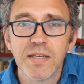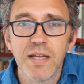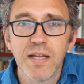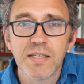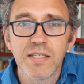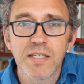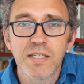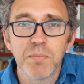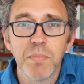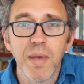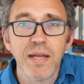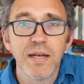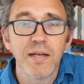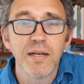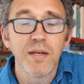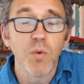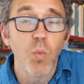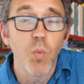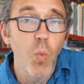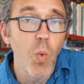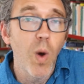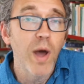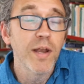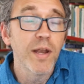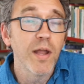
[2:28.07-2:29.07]
an estimated
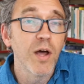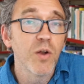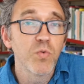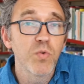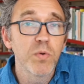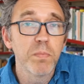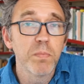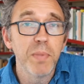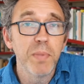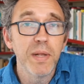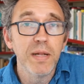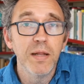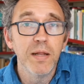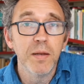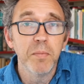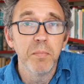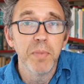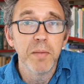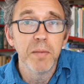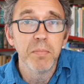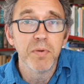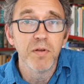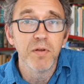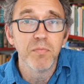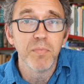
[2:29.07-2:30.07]
100 billion
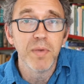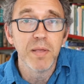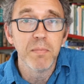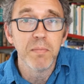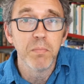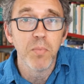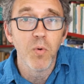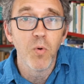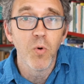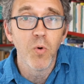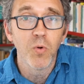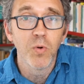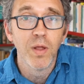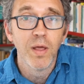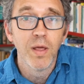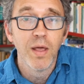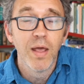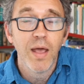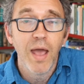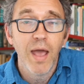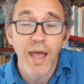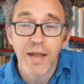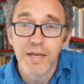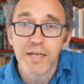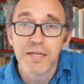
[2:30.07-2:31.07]
people have been born
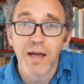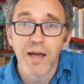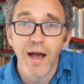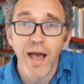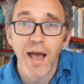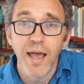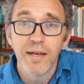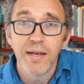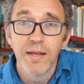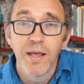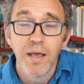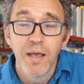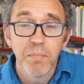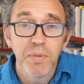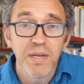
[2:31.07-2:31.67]
and died.